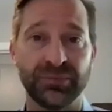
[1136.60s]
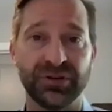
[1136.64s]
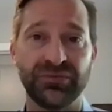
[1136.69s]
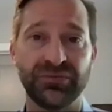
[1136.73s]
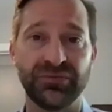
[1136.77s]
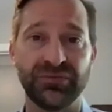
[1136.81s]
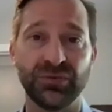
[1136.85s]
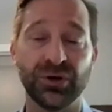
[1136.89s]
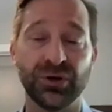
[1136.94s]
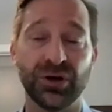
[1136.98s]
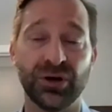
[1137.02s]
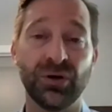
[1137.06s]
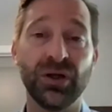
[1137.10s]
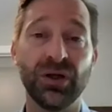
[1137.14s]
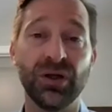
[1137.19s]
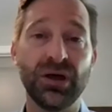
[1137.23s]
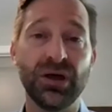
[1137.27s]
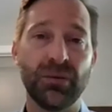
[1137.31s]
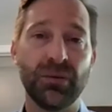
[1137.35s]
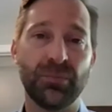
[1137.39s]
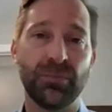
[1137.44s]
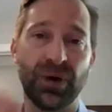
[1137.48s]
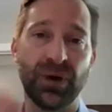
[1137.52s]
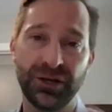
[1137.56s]
if you will,
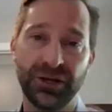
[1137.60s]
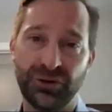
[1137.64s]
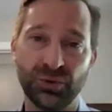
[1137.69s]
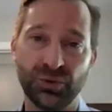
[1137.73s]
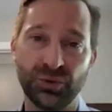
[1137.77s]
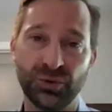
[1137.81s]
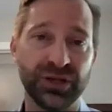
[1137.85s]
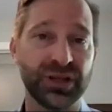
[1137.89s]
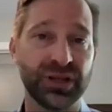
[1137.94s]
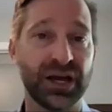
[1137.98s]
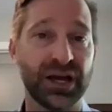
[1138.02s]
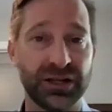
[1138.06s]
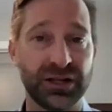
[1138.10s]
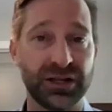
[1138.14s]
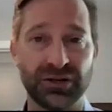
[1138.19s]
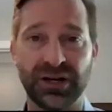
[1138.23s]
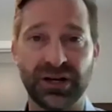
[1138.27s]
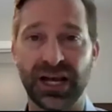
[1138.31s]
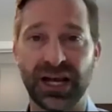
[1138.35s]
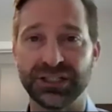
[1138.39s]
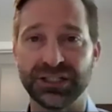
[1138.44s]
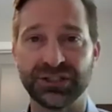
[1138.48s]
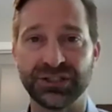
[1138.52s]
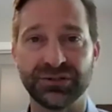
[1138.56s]
by doing that
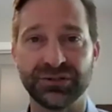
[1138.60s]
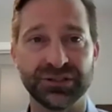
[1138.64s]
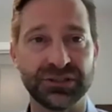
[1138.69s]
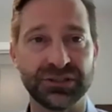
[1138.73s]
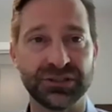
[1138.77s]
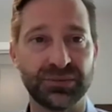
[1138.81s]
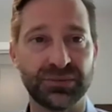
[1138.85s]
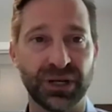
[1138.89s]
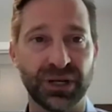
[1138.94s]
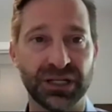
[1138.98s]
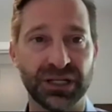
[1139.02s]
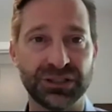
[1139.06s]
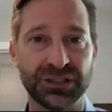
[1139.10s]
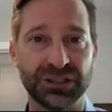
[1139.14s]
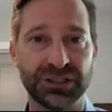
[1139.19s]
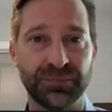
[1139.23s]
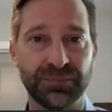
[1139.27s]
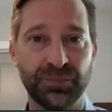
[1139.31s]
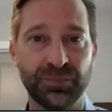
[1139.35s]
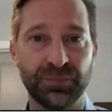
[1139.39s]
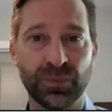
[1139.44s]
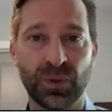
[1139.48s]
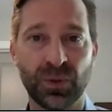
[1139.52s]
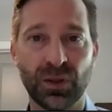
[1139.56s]
international expansion.
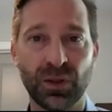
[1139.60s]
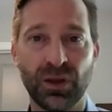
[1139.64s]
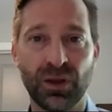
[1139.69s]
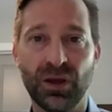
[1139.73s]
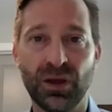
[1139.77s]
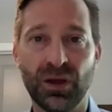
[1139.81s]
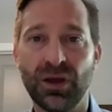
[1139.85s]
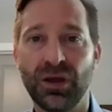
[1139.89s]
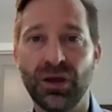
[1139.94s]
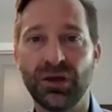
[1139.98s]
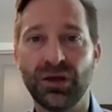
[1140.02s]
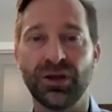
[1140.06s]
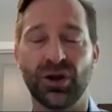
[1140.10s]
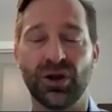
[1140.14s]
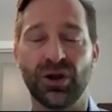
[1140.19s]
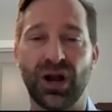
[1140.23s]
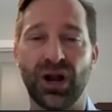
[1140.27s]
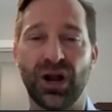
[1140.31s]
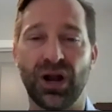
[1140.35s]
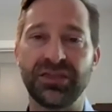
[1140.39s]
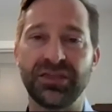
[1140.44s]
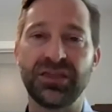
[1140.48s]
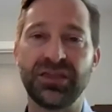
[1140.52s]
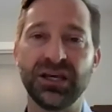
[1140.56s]
And
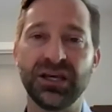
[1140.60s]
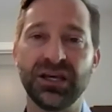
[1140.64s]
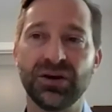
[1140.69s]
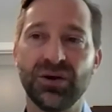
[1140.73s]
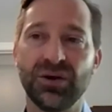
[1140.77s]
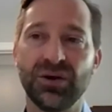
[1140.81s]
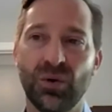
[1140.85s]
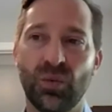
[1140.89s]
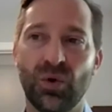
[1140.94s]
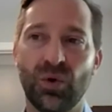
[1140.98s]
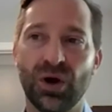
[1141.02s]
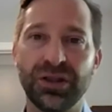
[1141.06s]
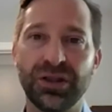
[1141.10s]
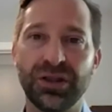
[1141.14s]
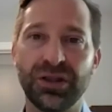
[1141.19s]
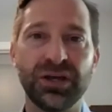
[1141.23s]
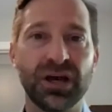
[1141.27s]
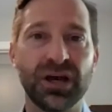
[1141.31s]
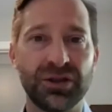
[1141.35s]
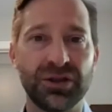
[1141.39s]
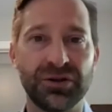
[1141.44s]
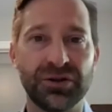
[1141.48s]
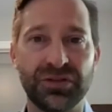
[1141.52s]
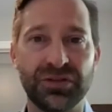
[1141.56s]
I think one of the
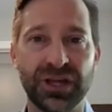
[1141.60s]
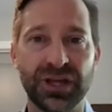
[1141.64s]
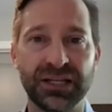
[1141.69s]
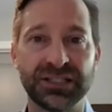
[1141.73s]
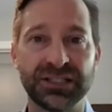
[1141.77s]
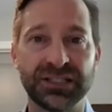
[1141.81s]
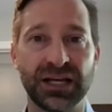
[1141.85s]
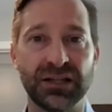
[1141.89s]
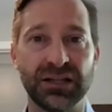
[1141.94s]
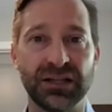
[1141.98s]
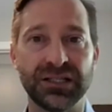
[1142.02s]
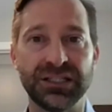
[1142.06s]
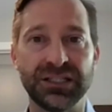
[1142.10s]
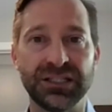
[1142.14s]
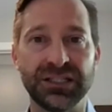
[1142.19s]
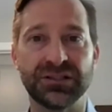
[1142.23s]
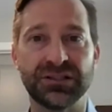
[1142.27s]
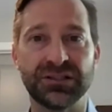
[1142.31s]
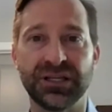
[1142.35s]
other things, at least